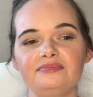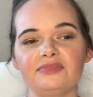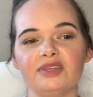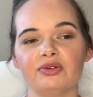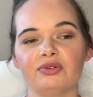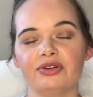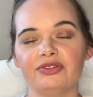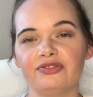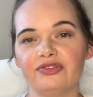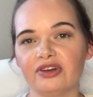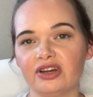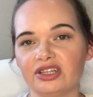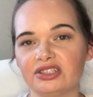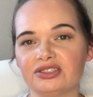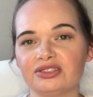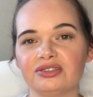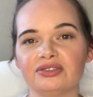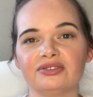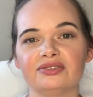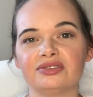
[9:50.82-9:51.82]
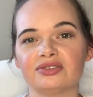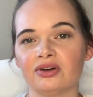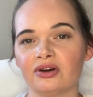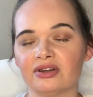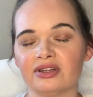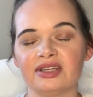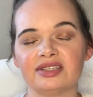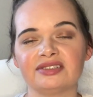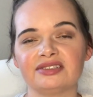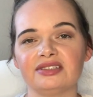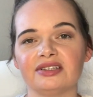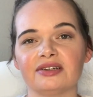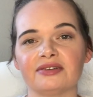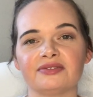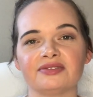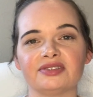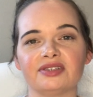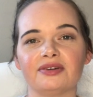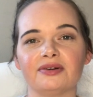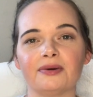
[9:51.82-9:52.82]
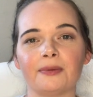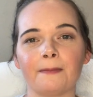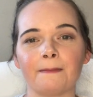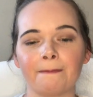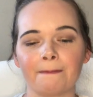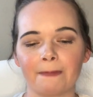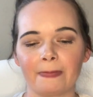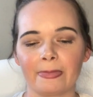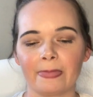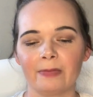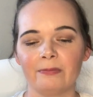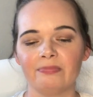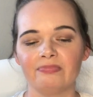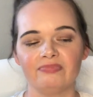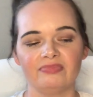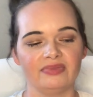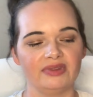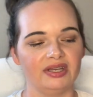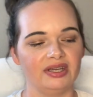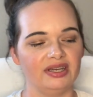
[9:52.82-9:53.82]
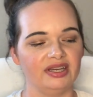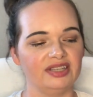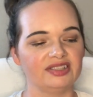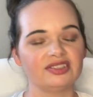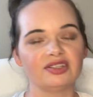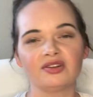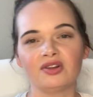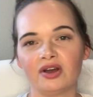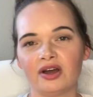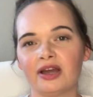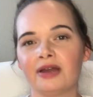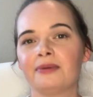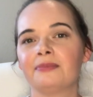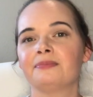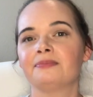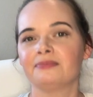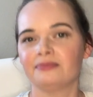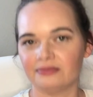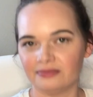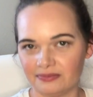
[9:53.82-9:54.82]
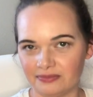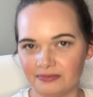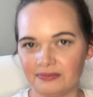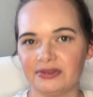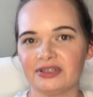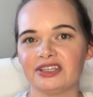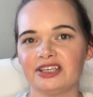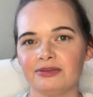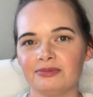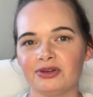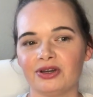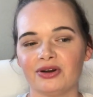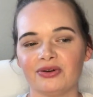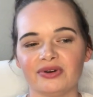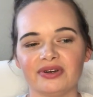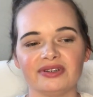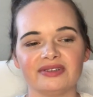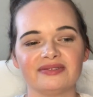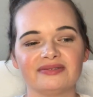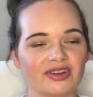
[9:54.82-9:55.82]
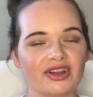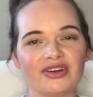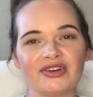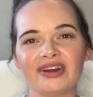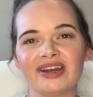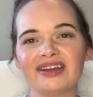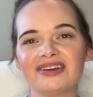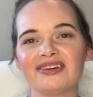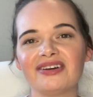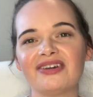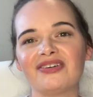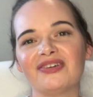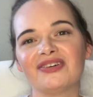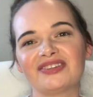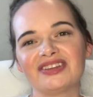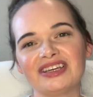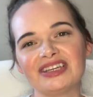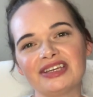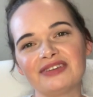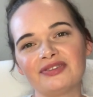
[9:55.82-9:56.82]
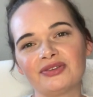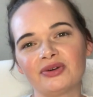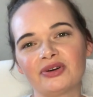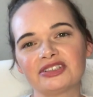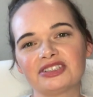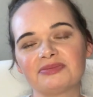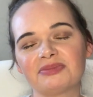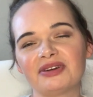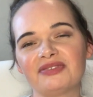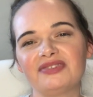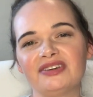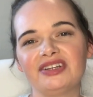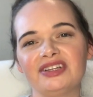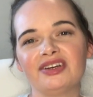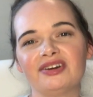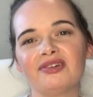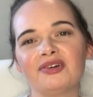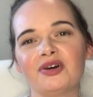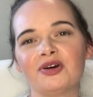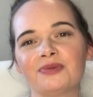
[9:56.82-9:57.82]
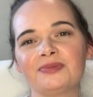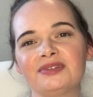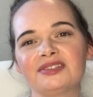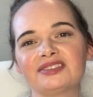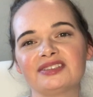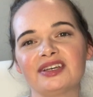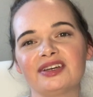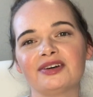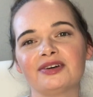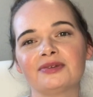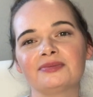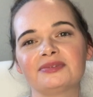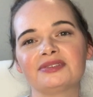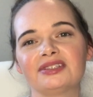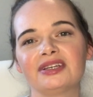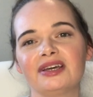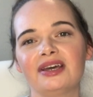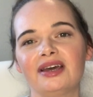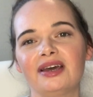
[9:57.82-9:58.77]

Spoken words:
refreshers, all that stuff. So it's a lot, but keep going. Alright, well, thank you for watching my video. I hope this helped.